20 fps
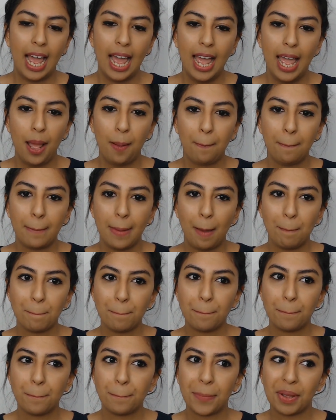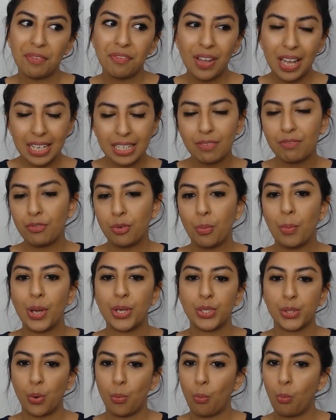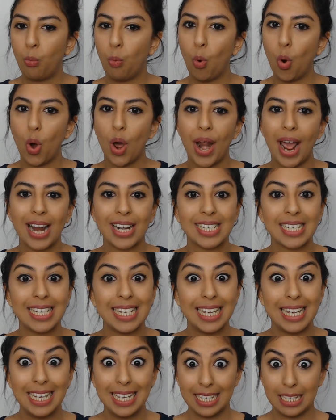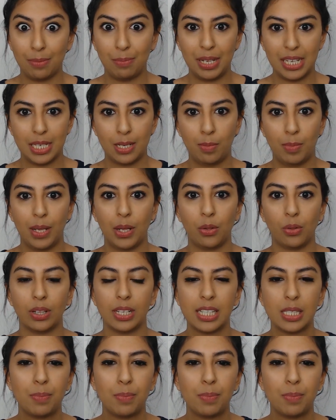But first and foremost, what actually is a missed pill?